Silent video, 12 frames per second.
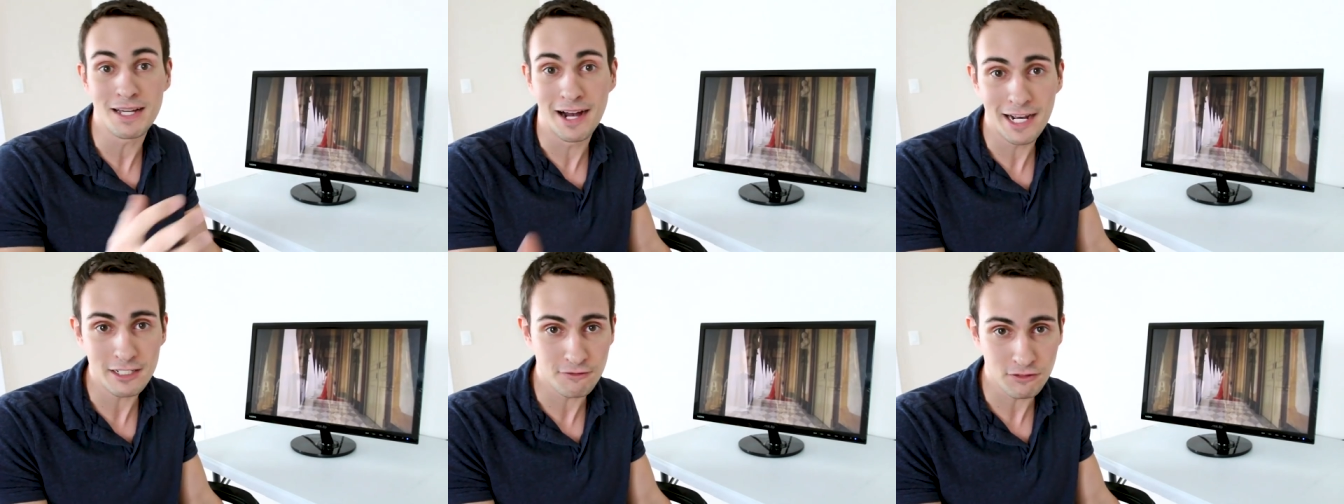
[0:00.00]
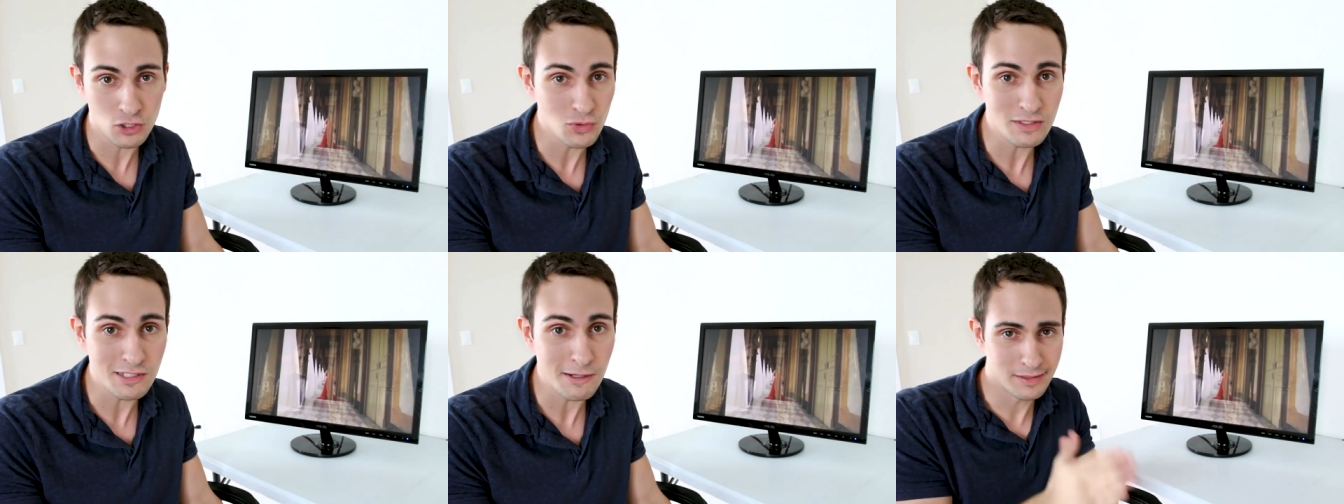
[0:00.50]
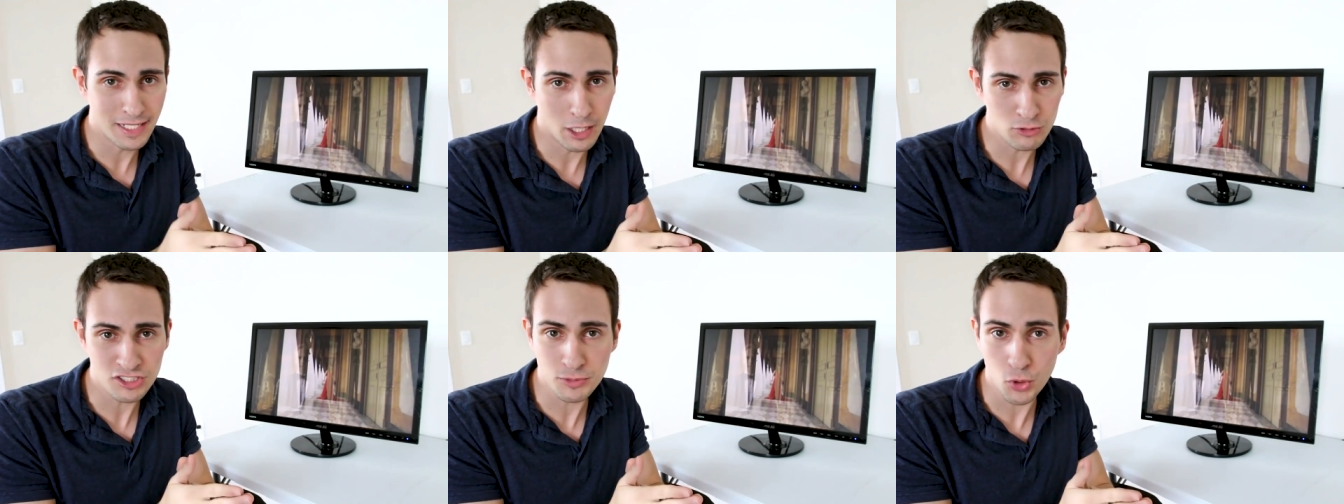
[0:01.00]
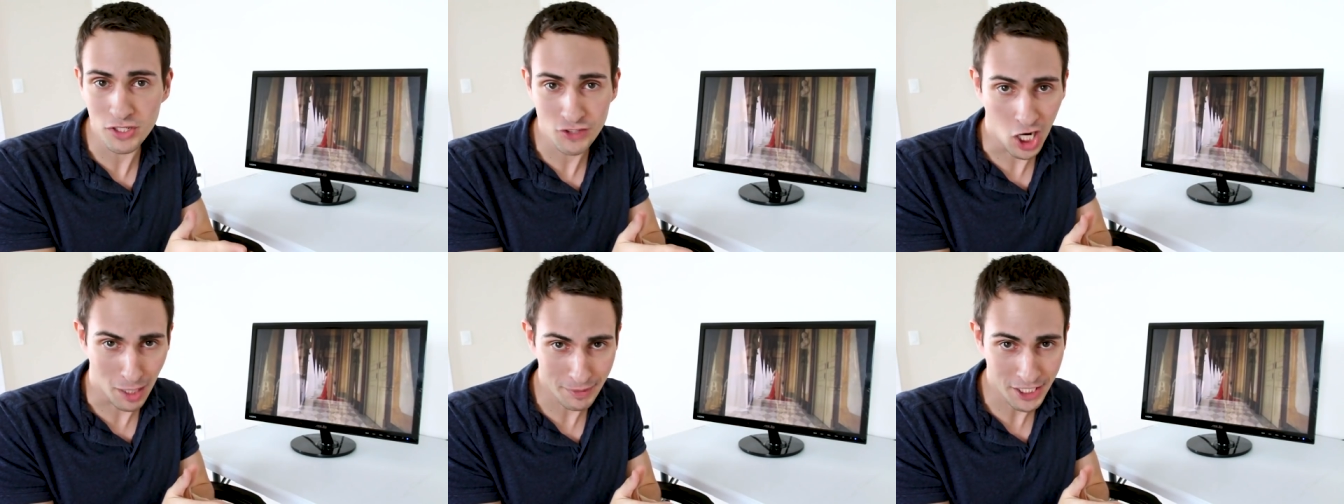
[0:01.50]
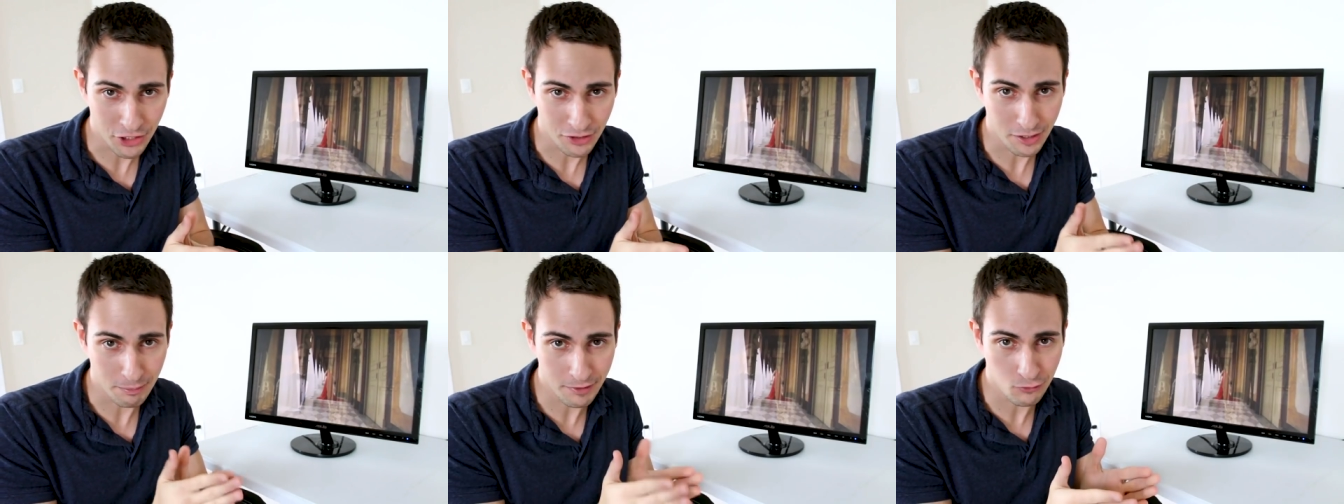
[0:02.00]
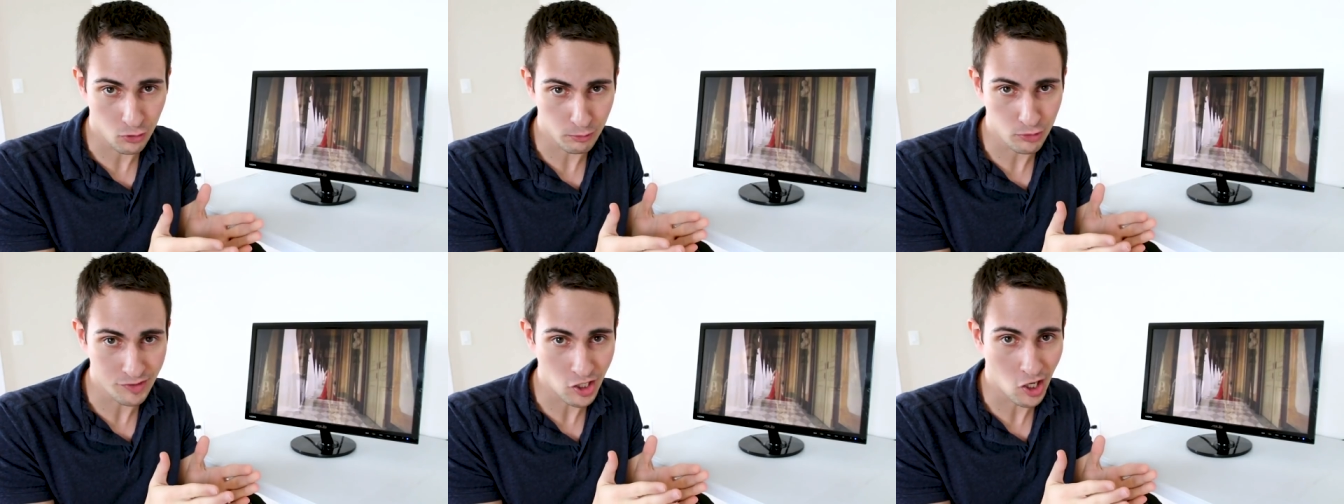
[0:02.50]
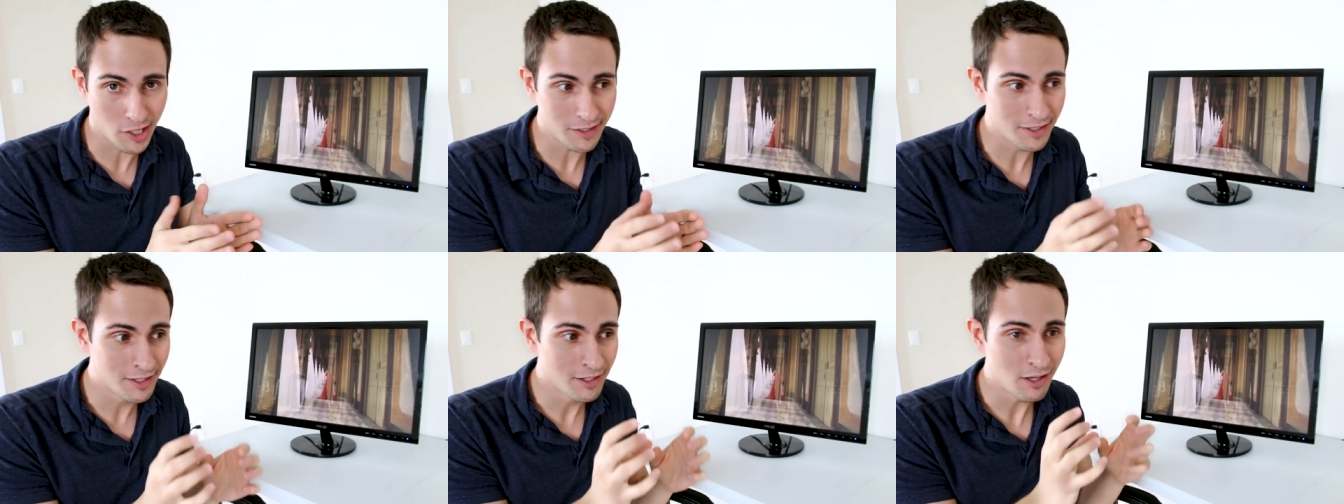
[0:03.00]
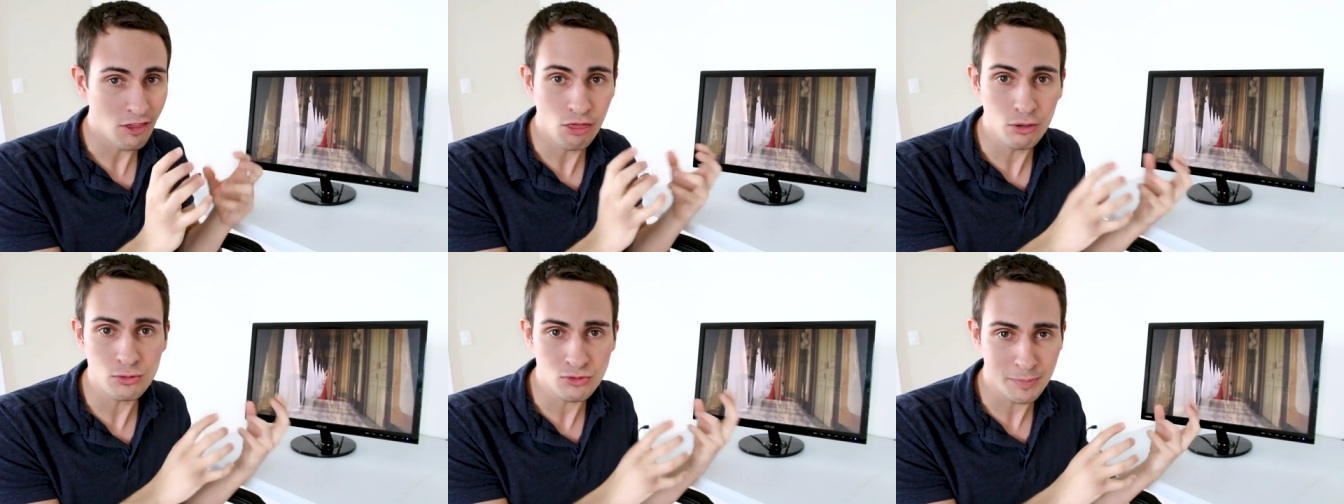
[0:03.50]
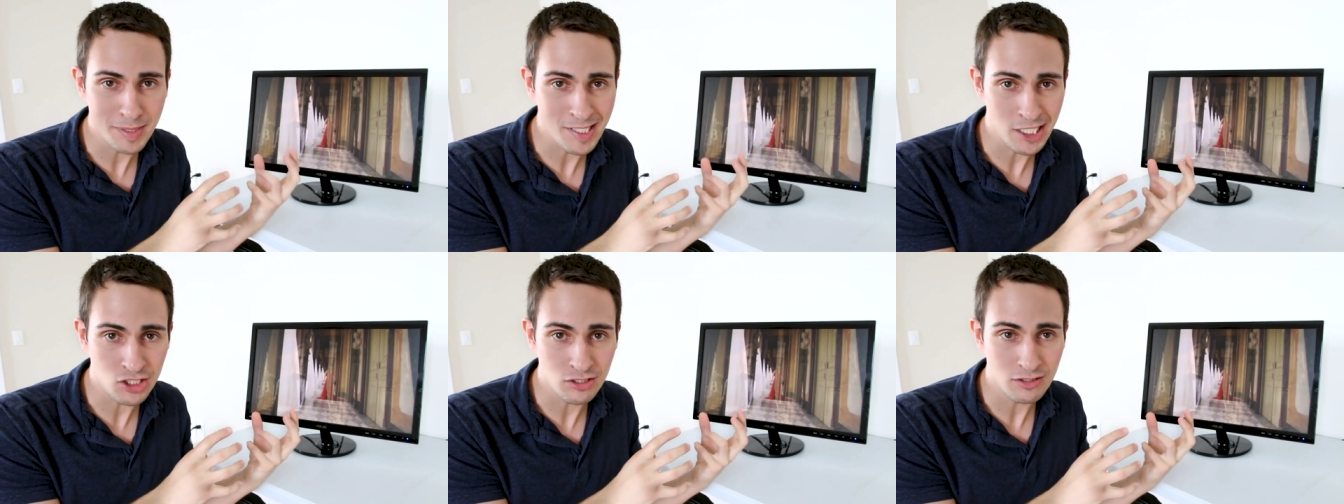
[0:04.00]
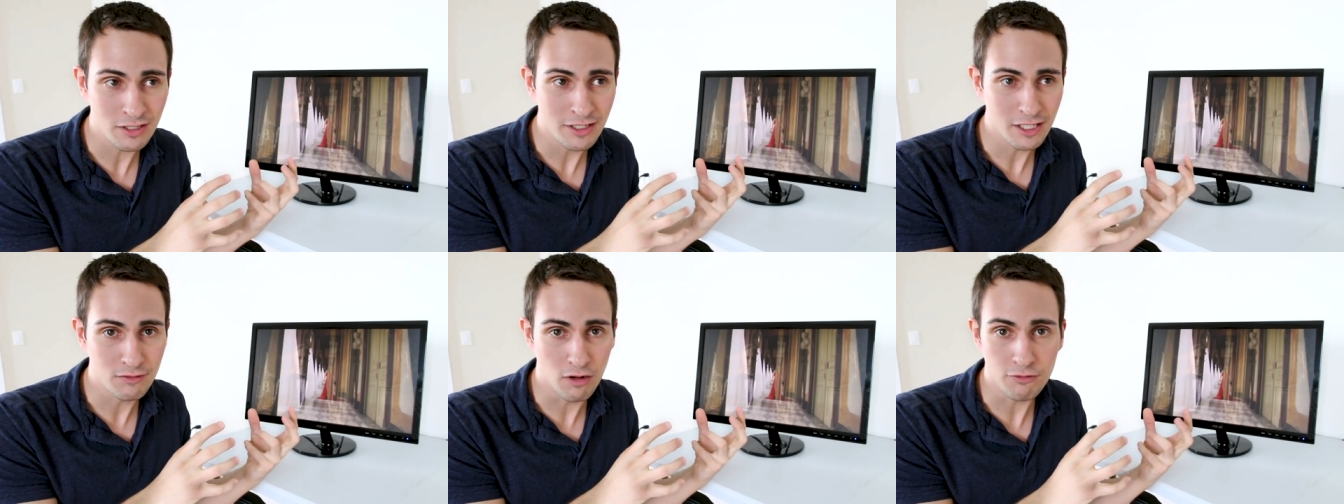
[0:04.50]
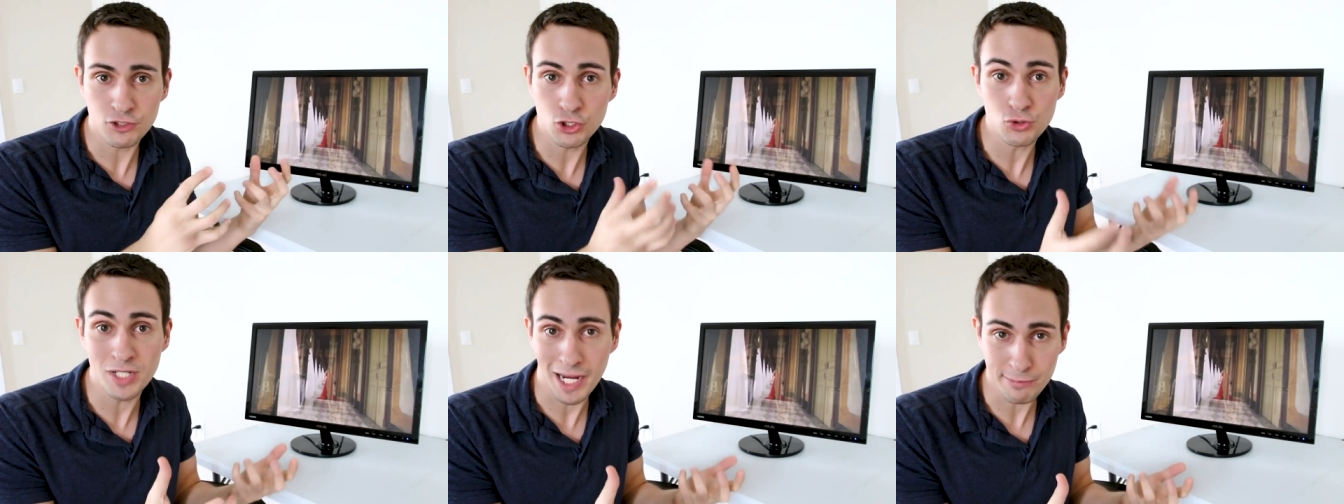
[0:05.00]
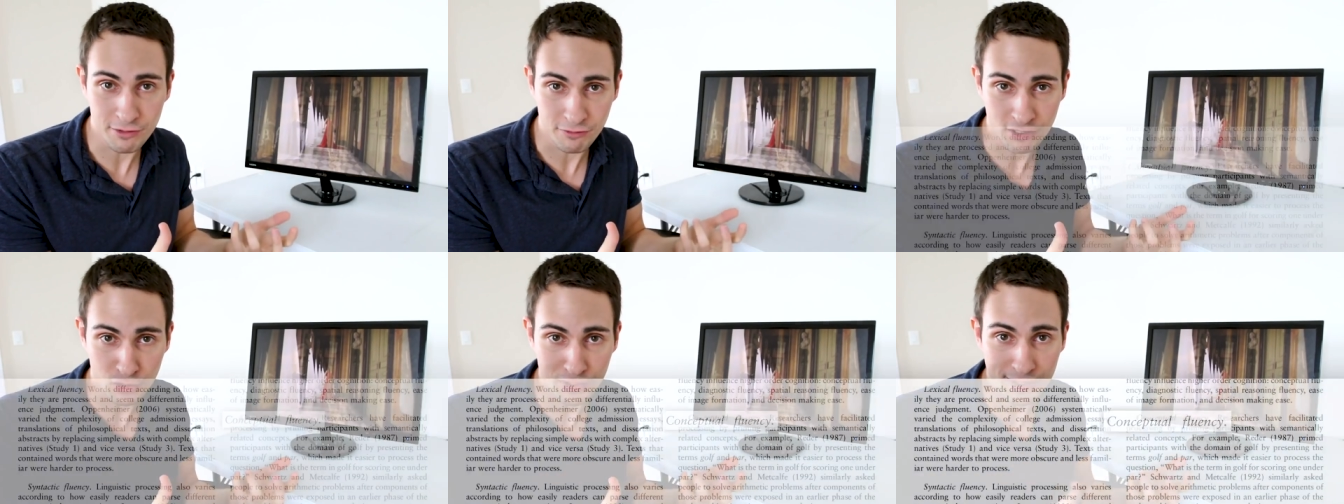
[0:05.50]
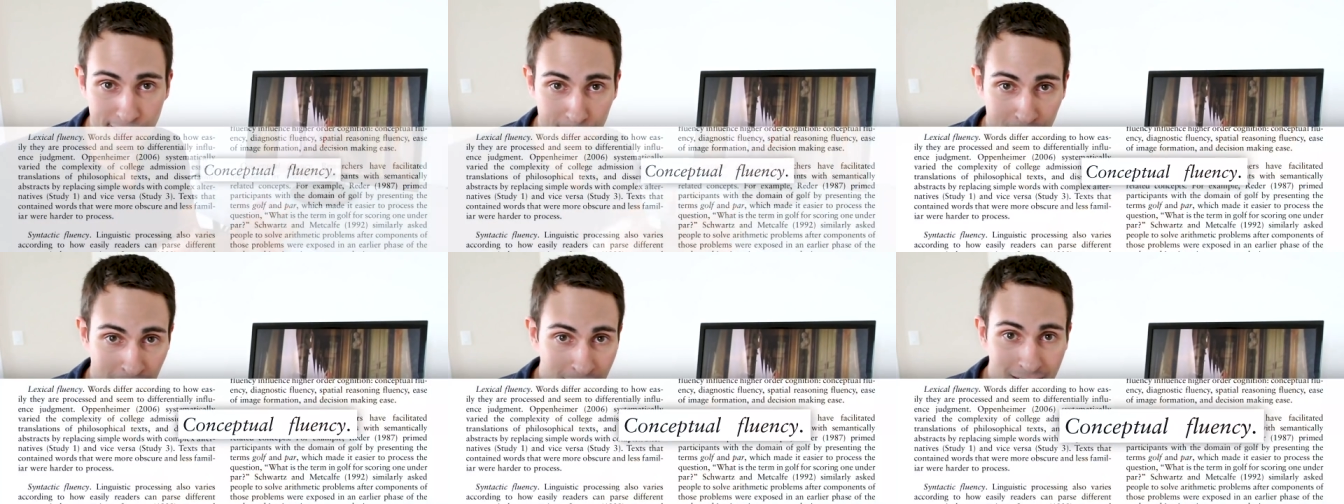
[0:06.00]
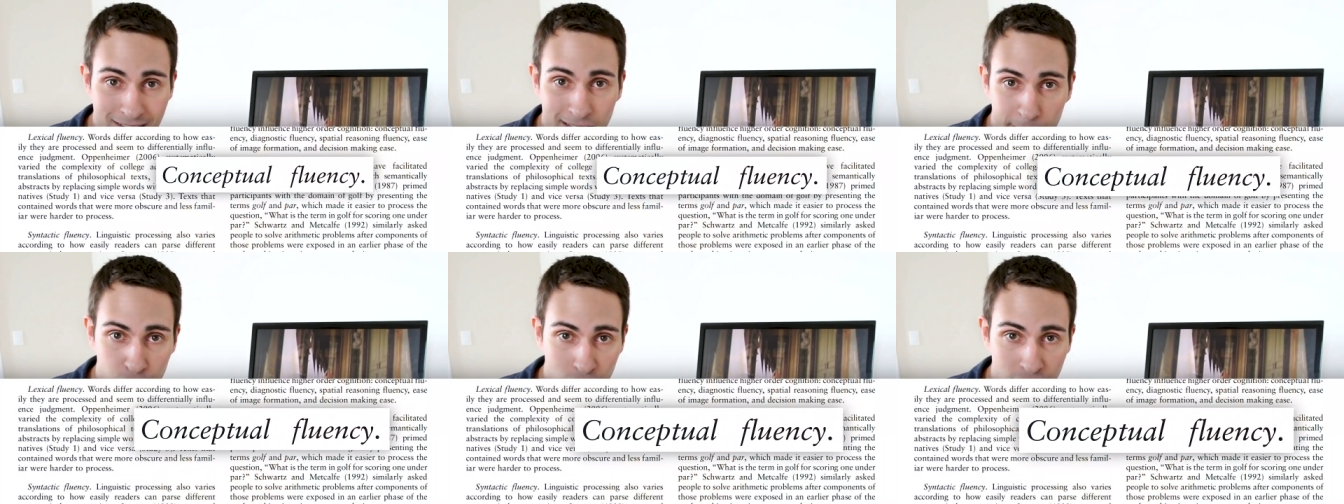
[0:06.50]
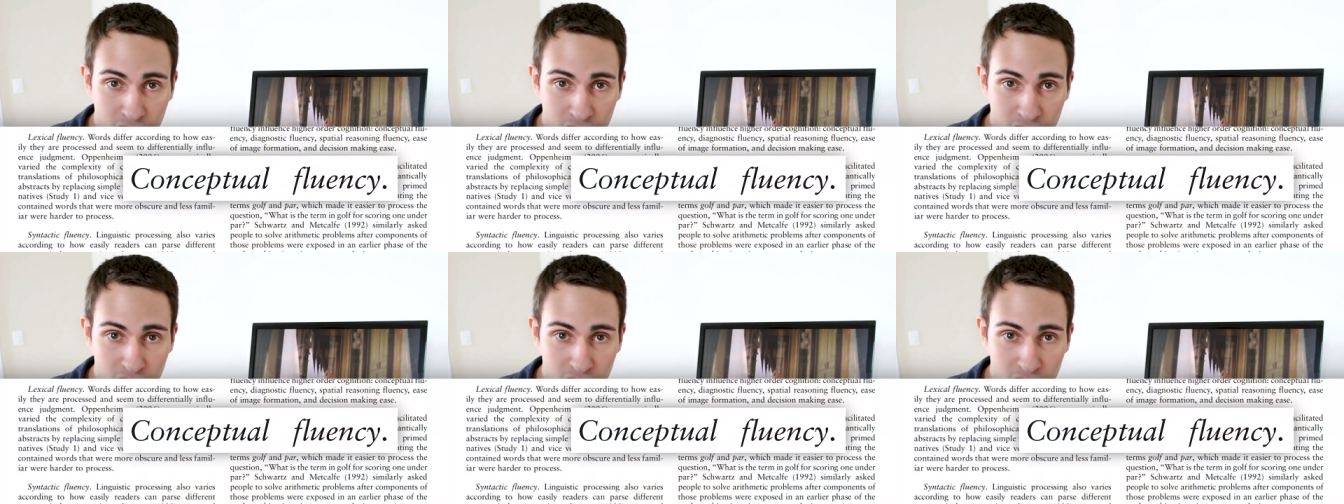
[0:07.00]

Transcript: behind fluency. Now, just a point of commentary before moving on. Those repetitions involve two types of fluency conceptual